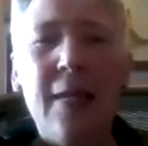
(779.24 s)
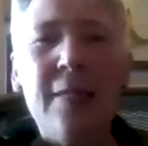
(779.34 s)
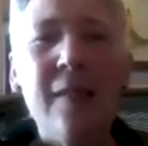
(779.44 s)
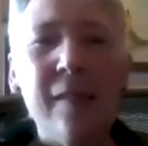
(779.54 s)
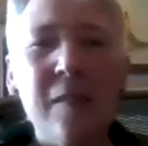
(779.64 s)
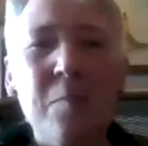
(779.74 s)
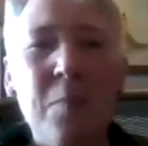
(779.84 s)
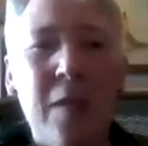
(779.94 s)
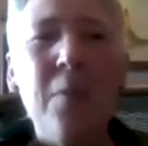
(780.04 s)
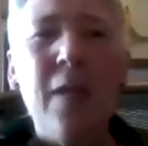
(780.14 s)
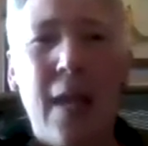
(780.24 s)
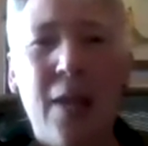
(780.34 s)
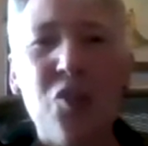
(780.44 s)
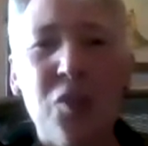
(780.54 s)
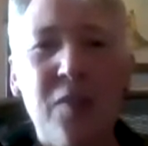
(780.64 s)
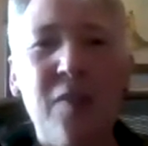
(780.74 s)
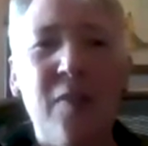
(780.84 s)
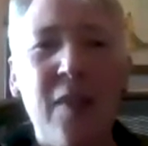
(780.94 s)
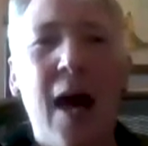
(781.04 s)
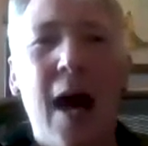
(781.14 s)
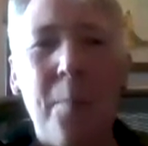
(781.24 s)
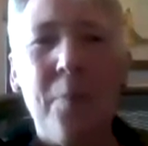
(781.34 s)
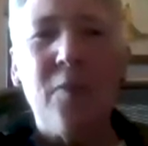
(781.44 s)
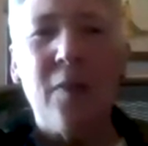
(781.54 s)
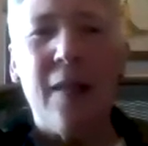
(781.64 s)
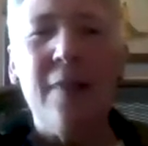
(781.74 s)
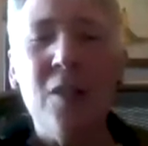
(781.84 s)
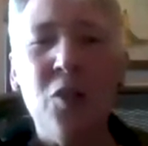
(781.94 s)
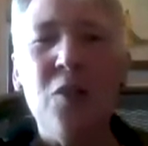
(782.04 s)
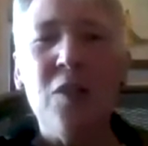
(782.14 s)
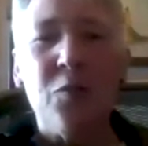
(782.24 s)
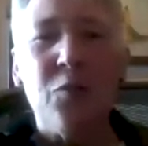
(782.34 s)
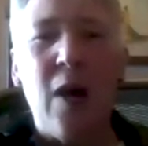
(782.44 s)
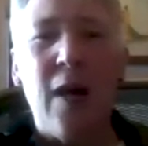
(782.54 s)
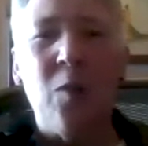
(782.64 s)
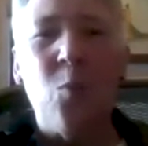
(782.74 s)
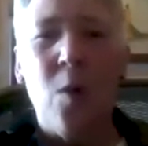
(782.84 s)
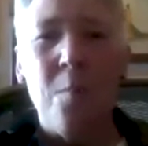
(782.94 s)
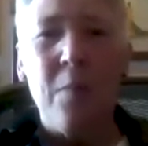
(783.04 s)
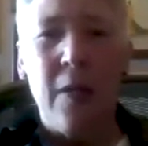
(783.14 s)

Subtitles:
It doesn't make me anxious. It's the opposite. I think you need to find what